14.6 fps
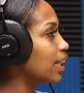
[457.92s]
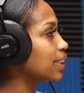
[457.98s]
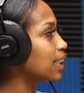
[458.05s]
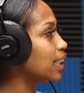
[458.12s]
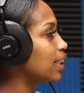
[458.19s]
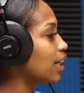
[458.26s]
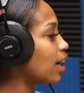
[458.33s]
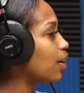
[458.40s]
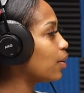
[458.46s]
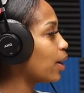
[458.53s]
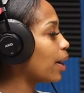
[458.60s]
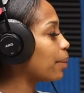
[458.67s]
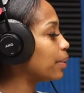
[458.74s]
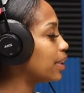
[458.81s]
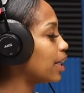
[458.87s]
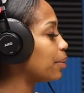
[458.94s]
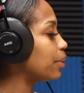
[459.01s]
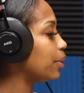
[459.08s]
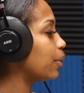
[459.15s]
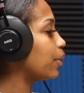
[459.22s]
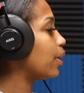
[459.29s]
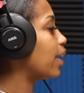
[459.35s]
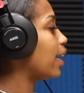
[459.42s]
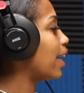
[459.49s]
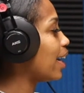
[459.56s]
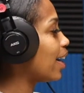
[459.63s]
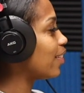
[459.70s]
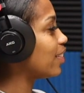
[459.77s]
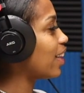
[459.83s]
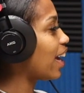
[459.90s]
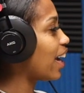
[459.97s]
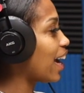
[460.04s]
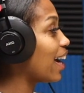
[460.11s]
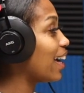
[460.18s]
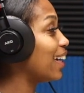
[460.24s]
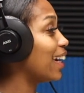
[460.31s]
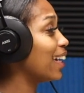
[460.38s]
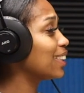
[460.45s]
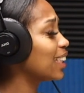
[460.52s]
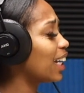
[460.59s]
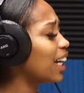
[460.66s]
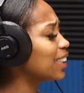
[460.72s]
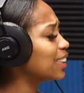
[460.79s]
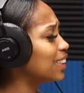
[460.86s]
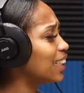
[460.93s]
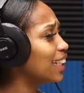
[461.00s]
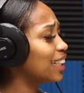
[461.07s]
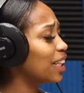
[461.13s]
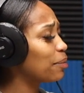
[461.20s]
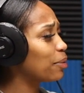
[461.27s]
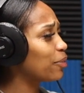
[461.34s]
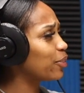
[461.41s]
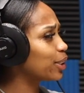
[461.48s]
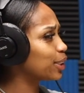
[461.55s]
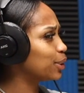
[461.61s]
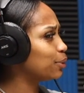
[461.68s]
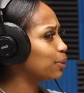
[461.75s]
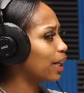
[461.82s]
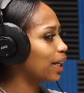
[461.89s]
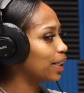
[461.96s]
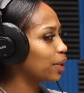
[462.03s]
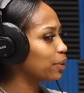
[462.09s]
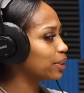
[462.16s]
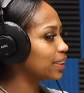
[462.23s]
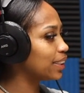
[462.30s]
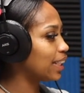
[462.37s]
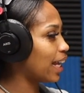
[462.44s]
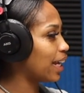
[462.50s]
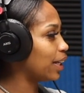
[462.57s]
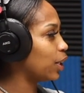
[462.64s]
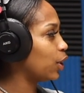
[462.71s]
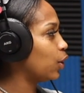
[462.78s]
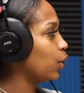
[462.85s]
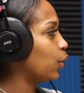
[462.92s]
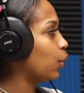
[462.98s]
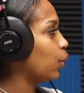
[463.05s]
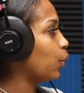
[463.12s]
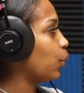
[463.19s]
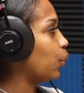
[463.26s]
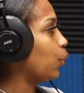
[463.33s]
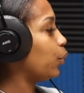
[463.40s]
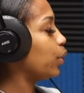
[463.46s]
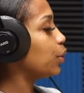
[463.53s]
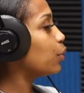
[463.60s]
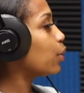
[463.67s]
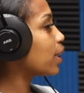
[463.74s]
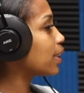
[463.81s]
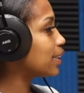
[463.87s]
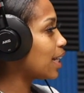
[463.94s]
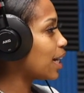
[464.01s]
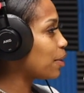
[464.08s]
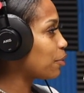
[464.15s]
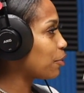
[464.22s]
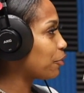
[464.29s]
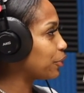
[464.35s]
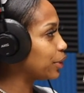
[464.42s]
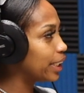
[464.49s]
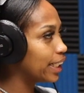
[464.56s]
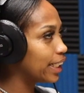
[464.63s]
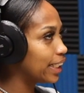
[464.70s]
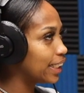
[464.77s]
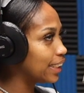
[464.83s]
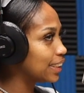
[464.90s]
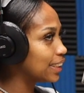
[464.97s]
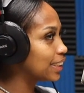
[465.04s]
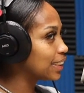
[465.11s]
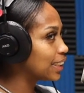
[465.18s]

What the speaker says: It's a known habit that we all have. Like, I said that before, too. Like, noticing, like, when you go out of town with friends